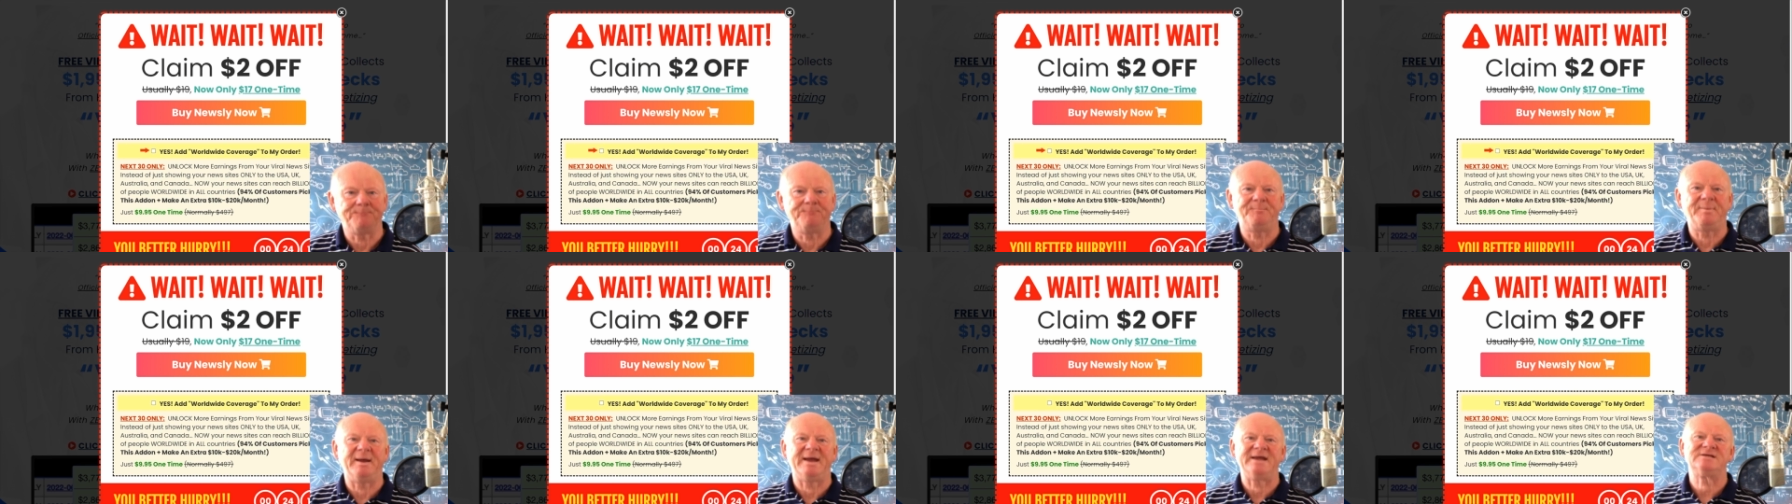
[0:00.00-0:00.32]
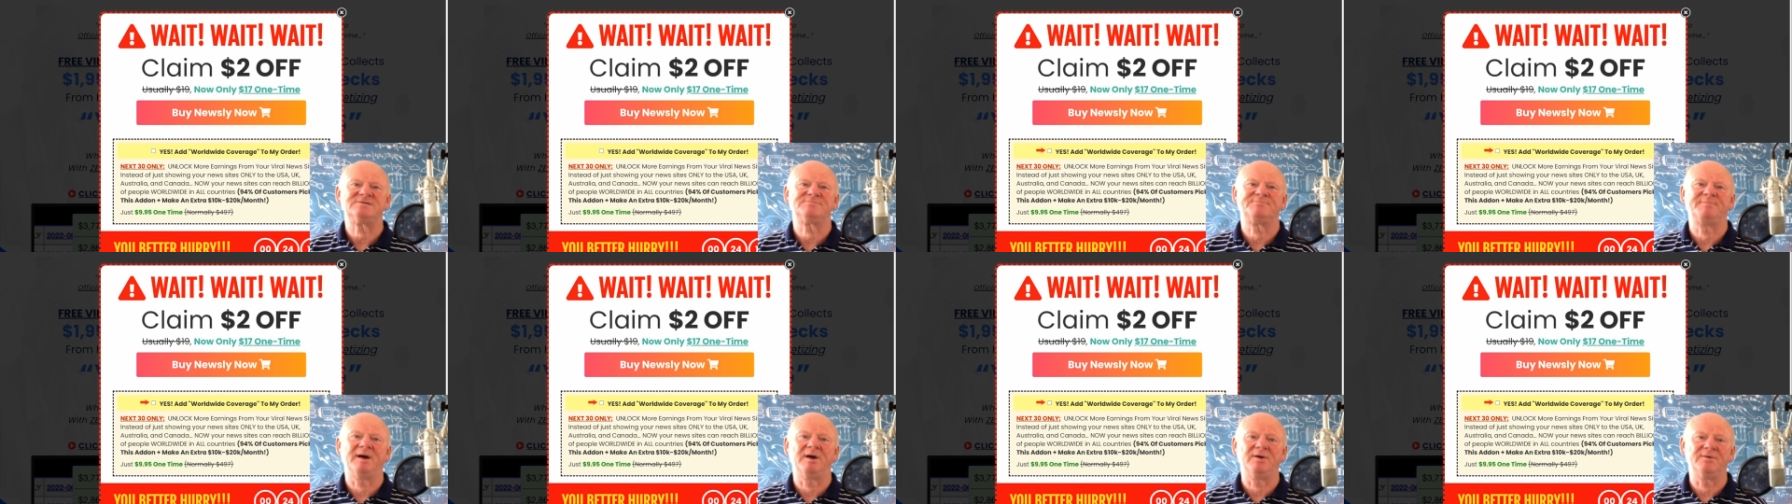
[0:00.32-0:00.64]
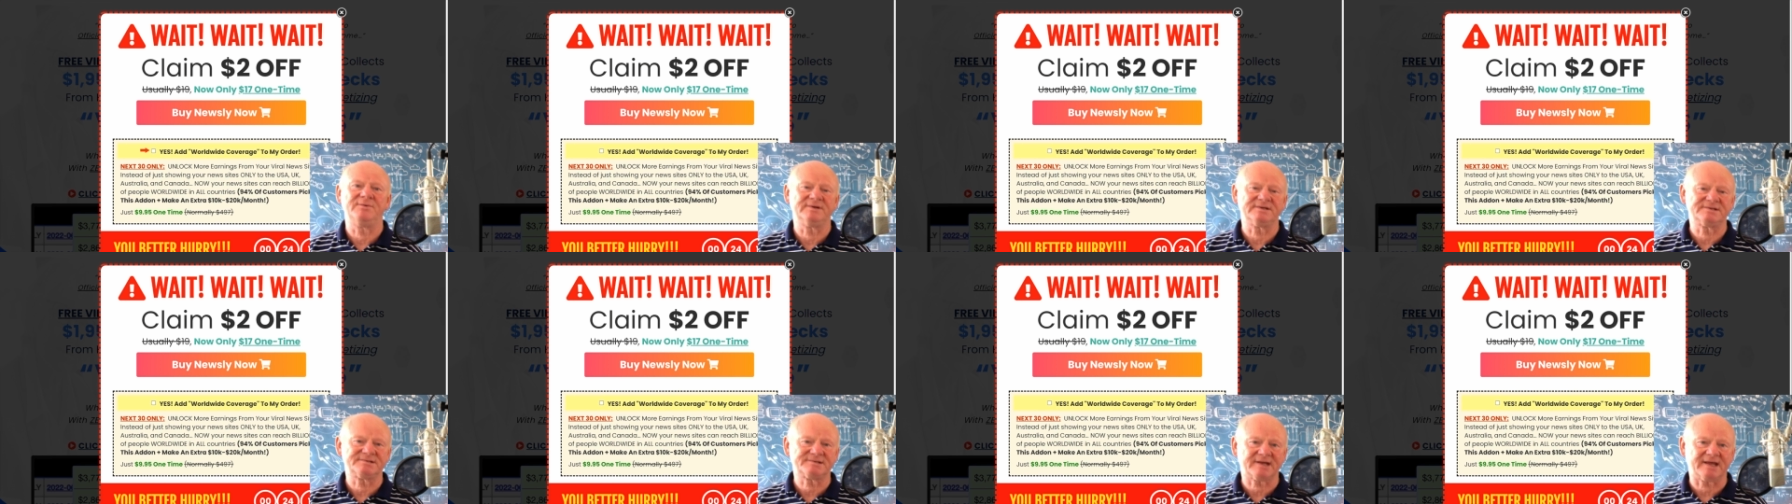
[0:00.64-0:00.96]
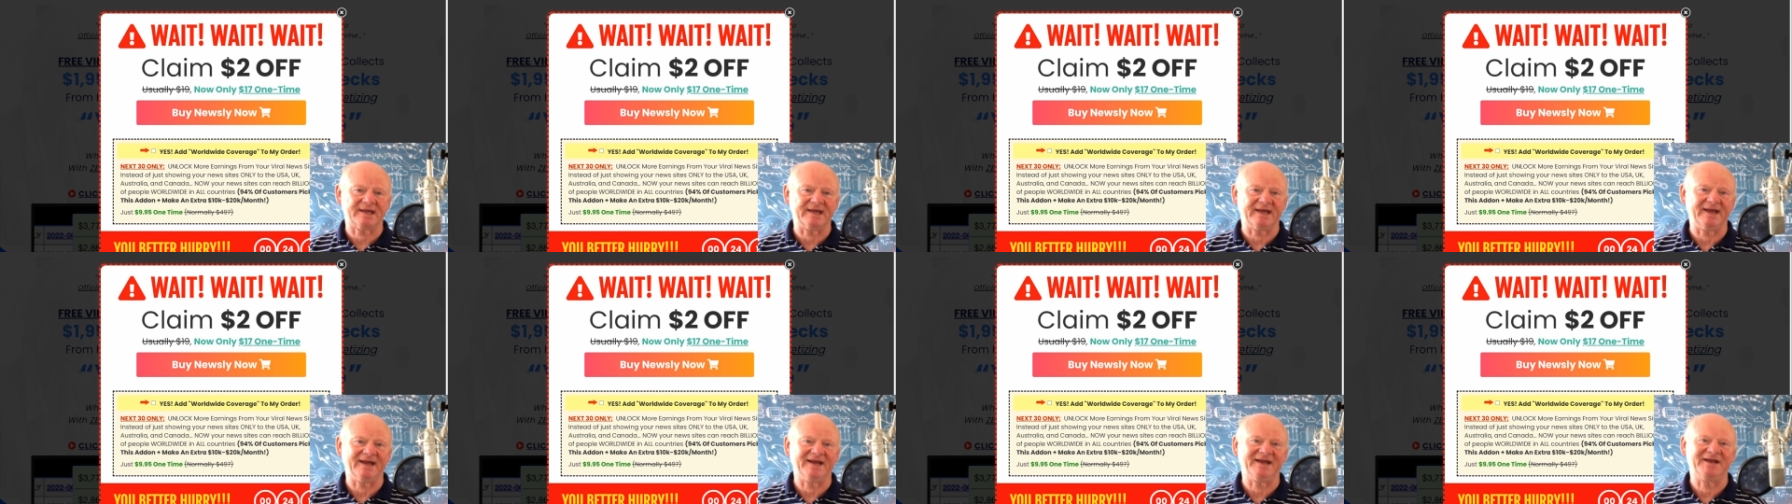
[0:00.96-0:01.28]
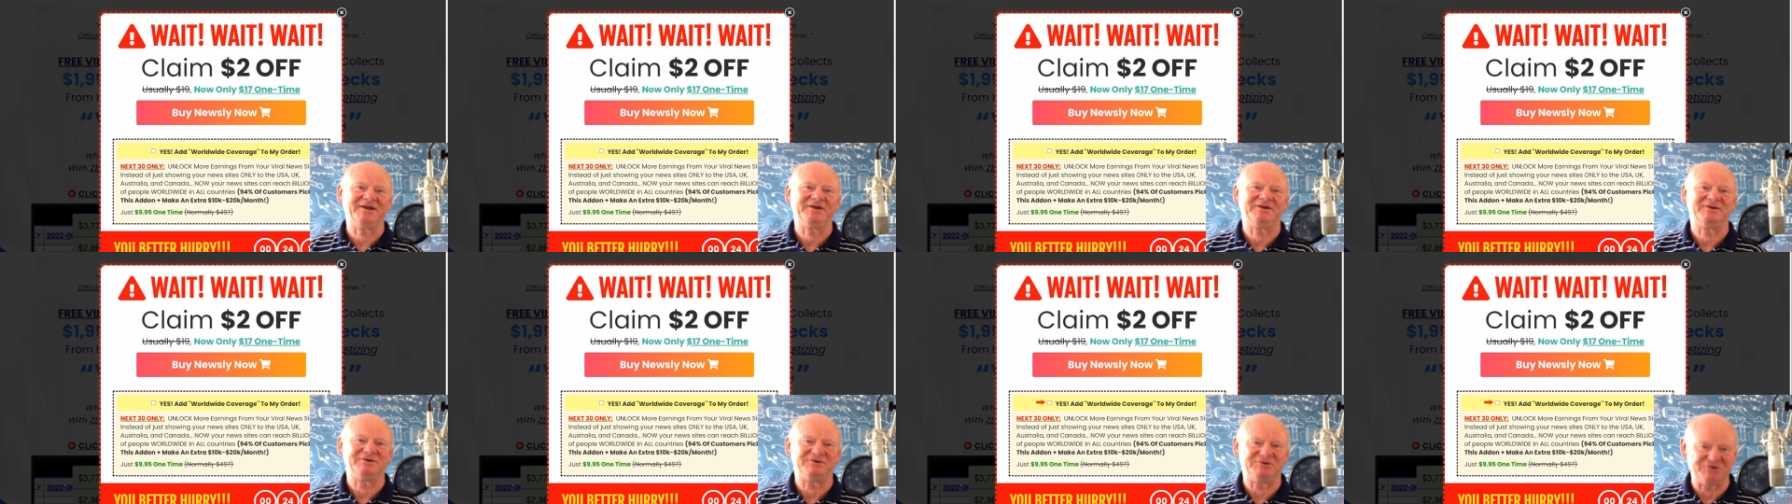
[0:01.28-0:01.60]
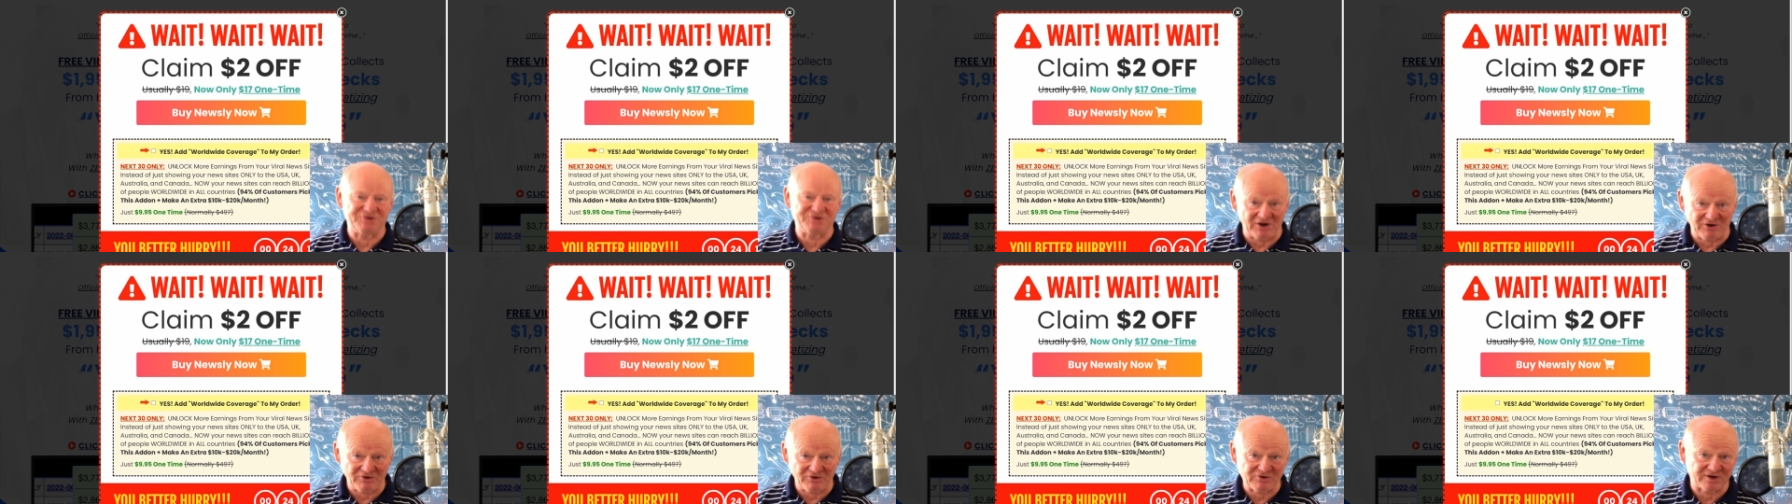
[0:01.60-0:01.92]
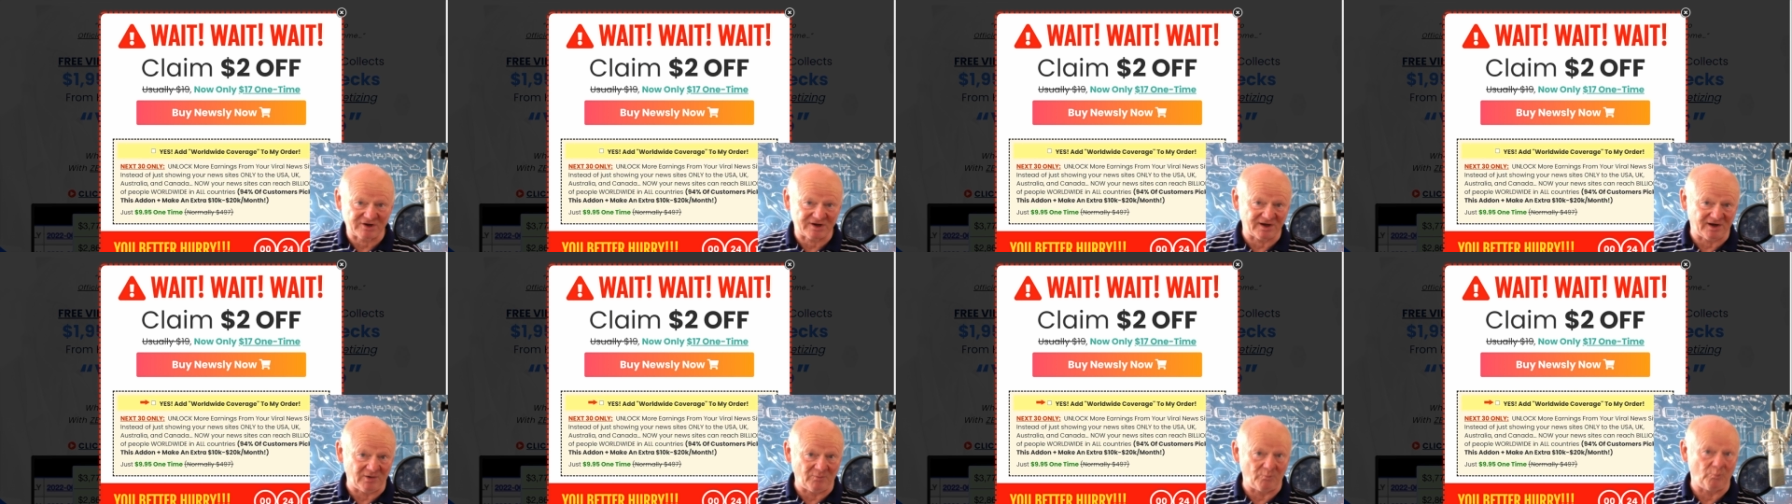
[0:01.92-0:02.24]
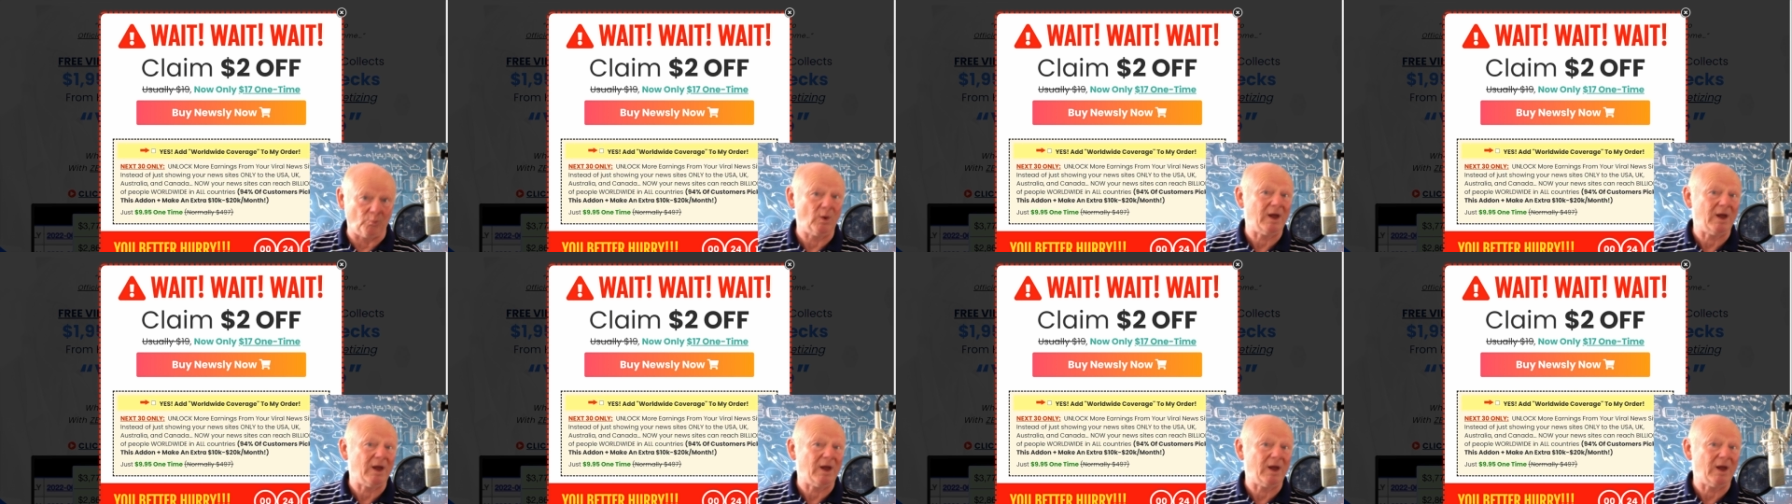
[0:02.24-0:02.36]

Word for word: bestbonusking.com.